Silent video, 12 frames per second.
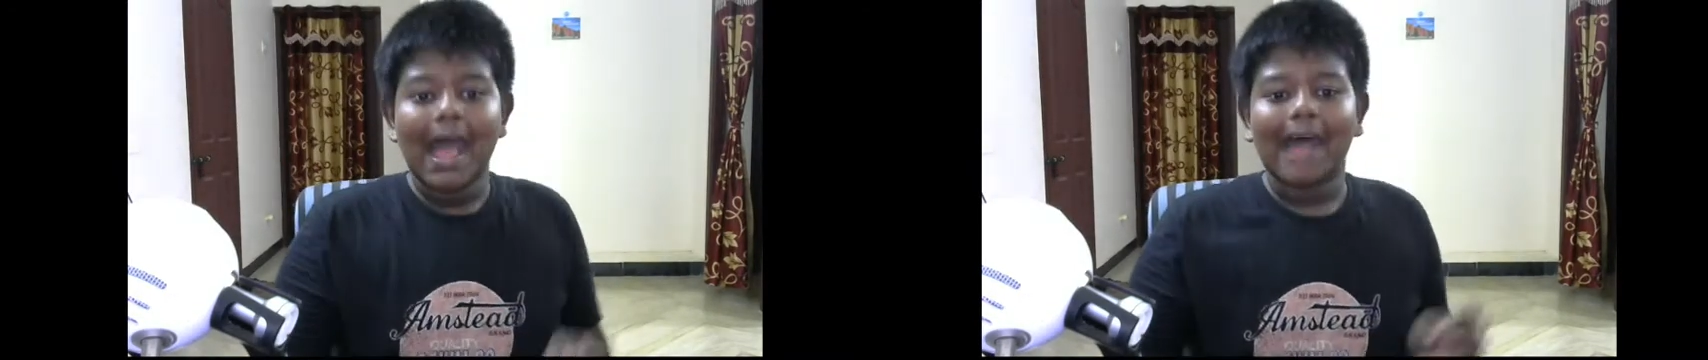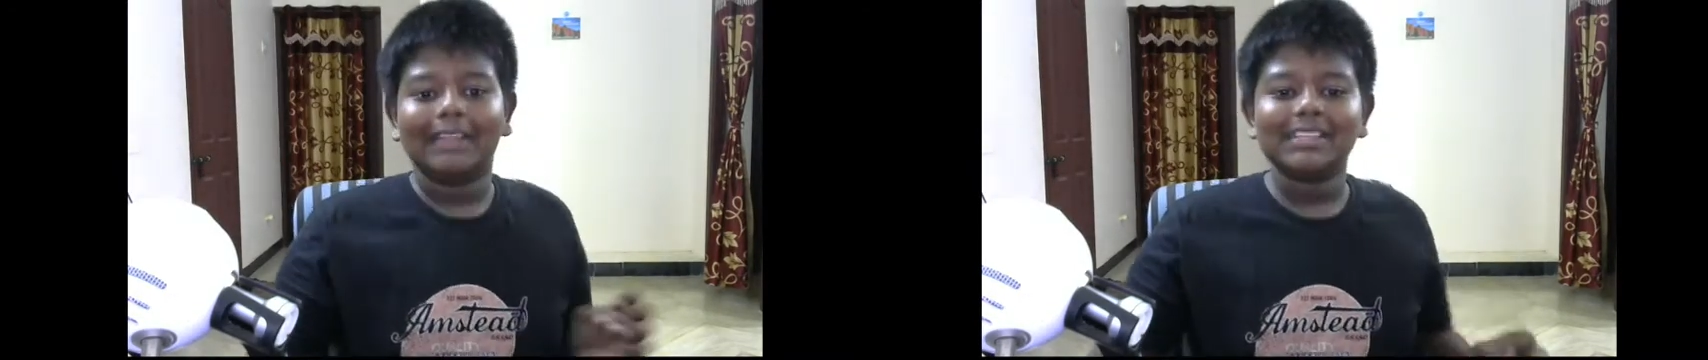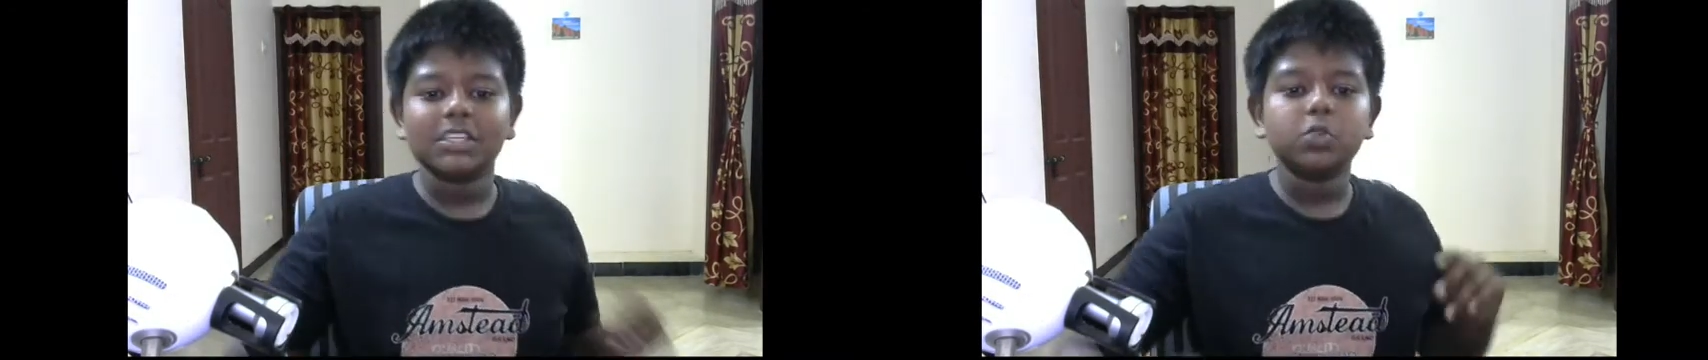
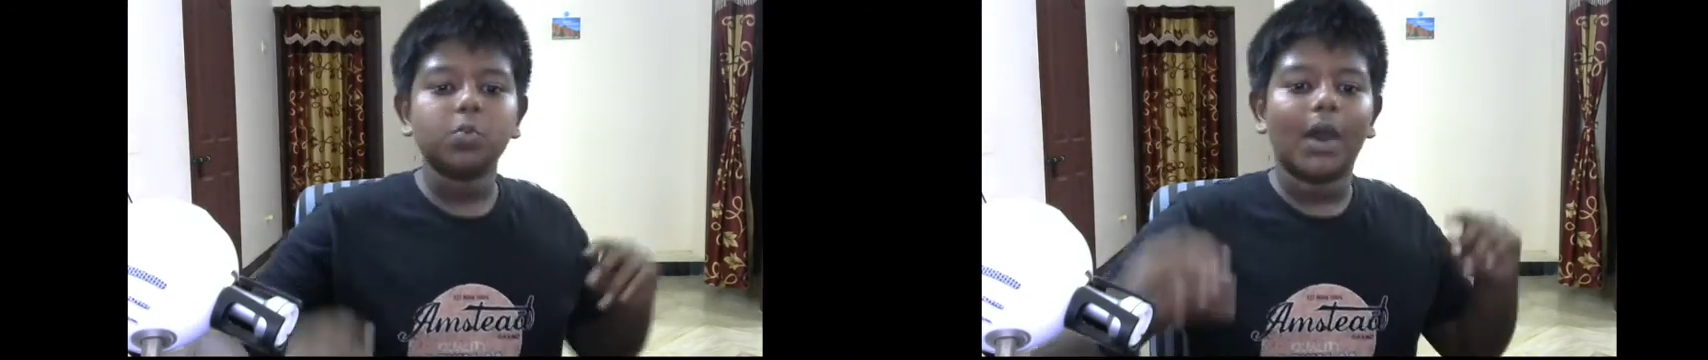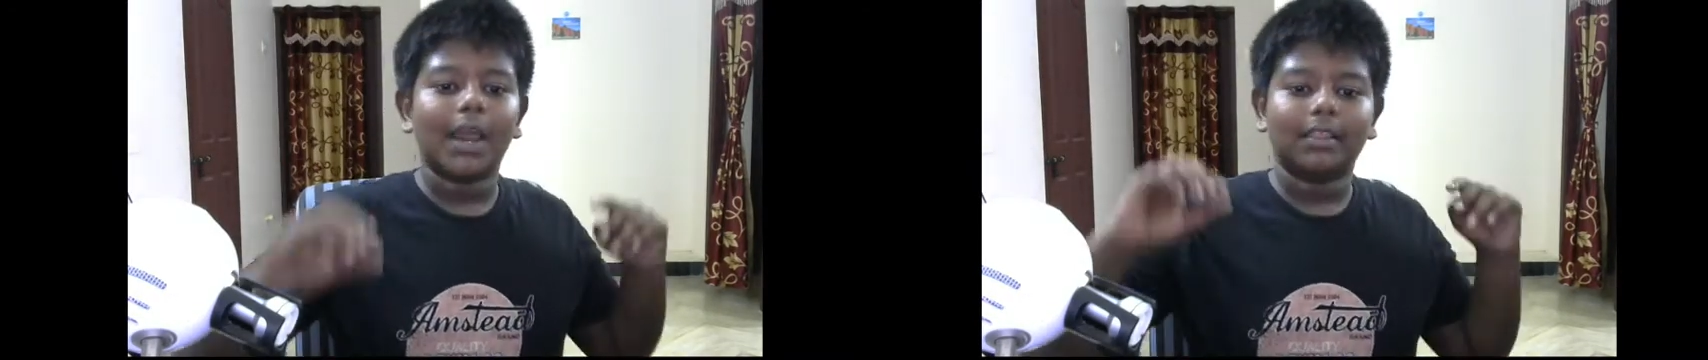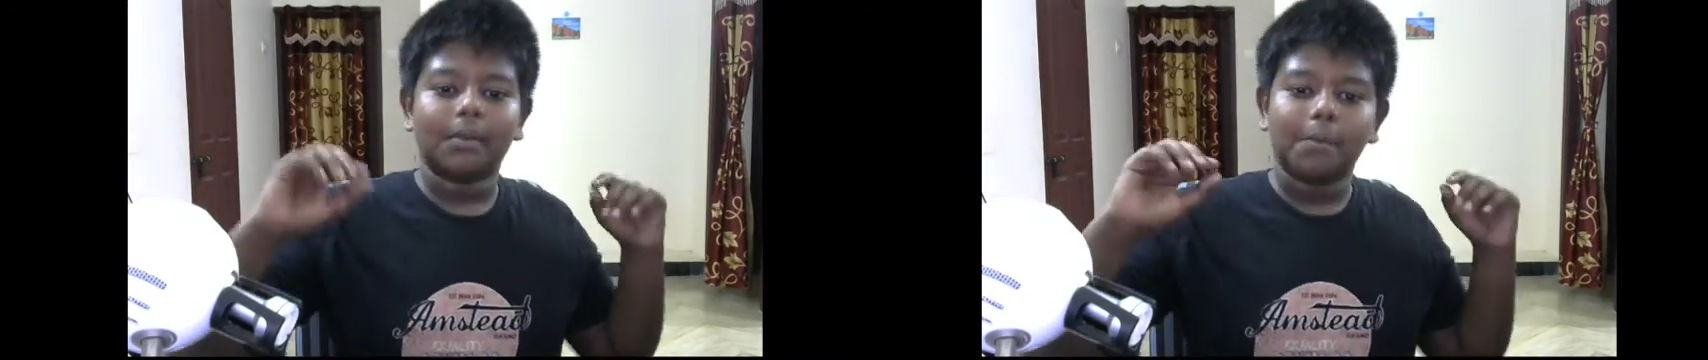and this is
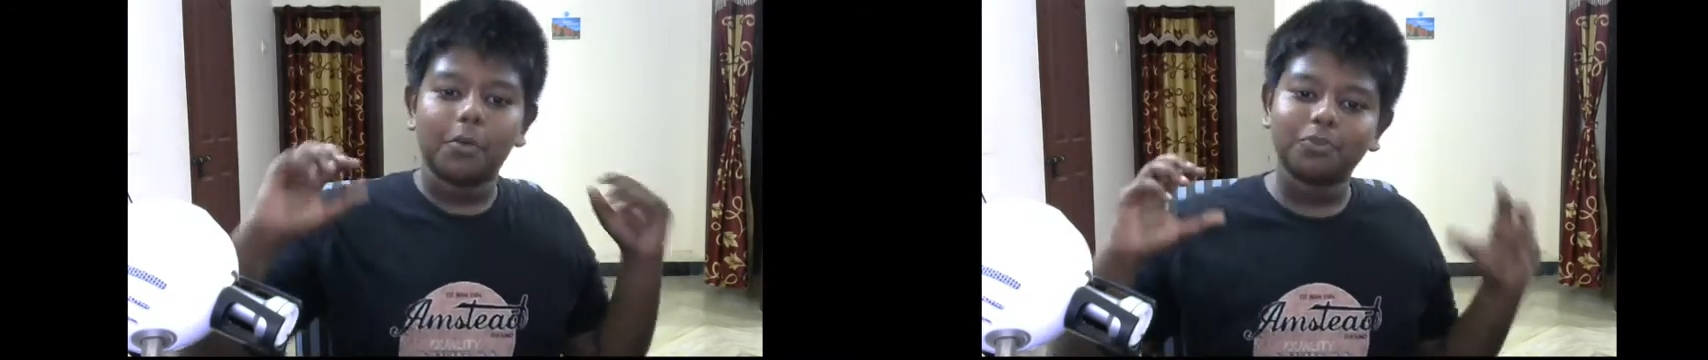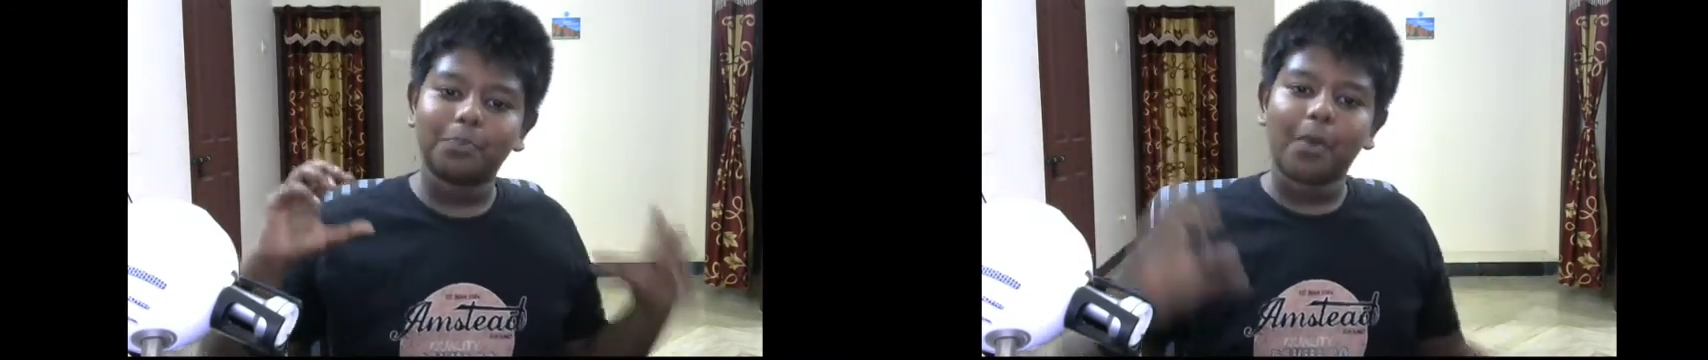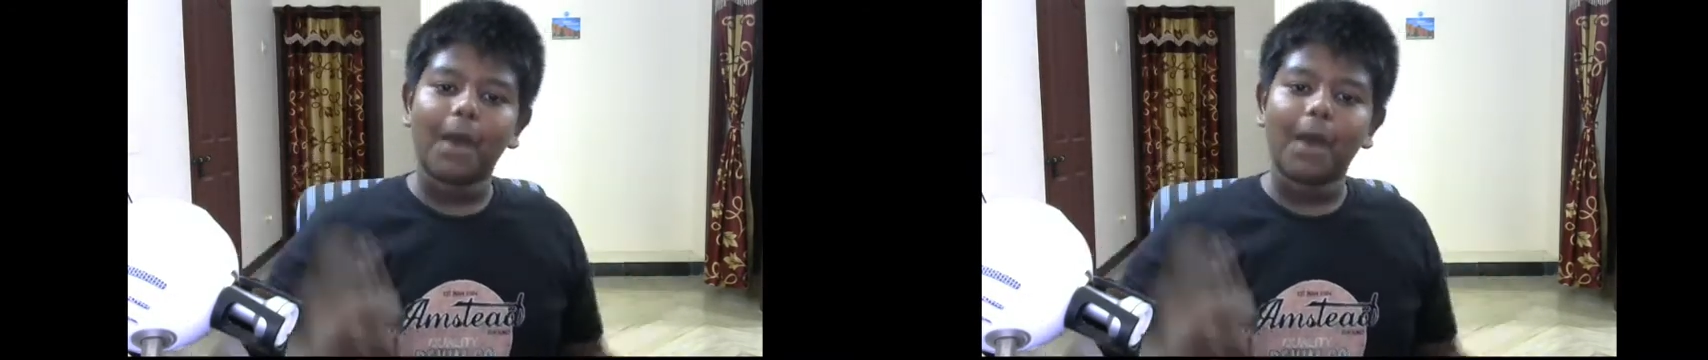why the most